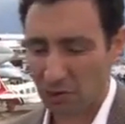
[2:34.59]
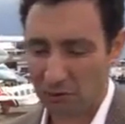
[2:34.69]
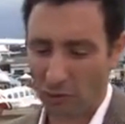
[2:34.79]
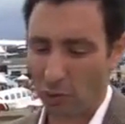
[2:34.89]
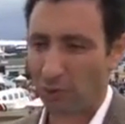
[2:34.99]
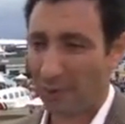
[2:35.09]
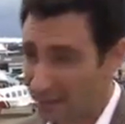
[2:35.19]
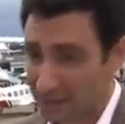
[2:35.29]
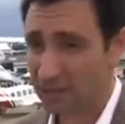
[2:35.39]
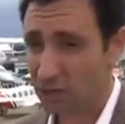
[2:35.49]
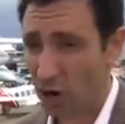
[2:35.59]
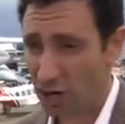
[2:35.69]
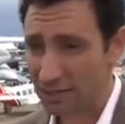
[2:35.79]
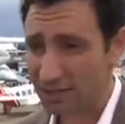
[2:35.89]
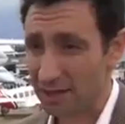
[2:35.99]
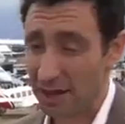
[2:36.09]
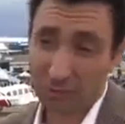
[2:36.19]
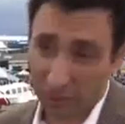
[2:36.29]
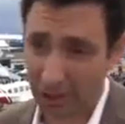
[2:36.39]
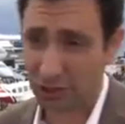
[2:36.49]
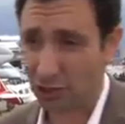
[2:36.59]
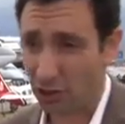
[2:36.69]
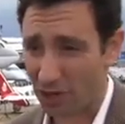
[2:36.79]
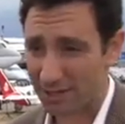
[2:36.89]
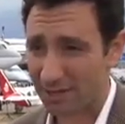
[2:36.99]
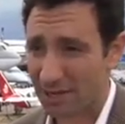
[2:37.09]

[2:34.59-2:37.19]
for maintenance costs and for energy costs.